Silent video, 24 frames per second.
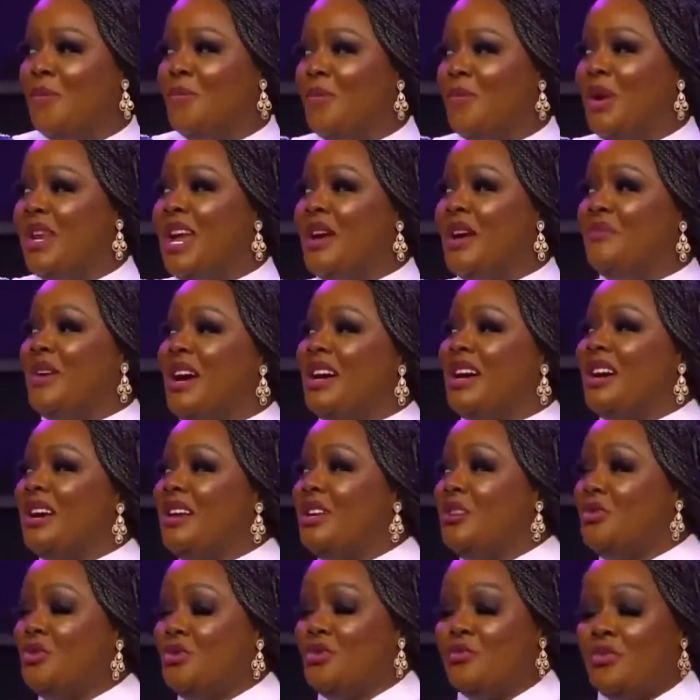When I've
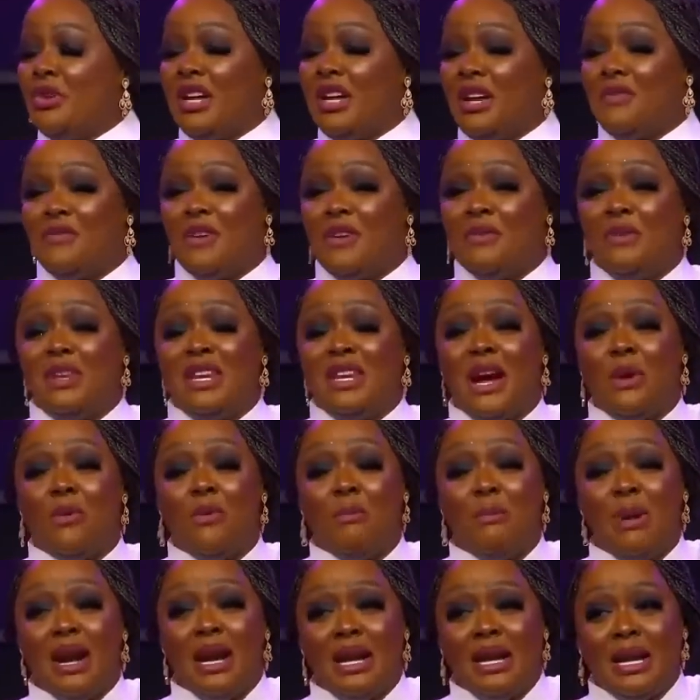agreed to Boda Femi that I
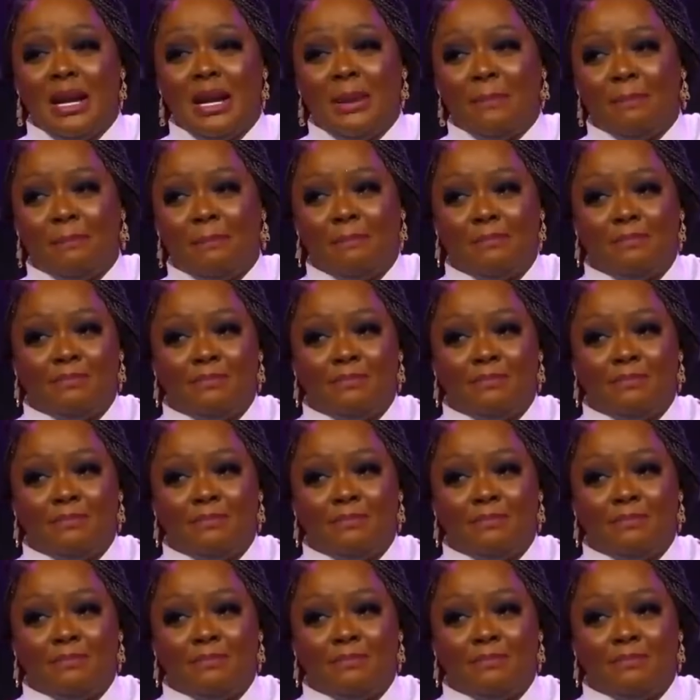will marry him.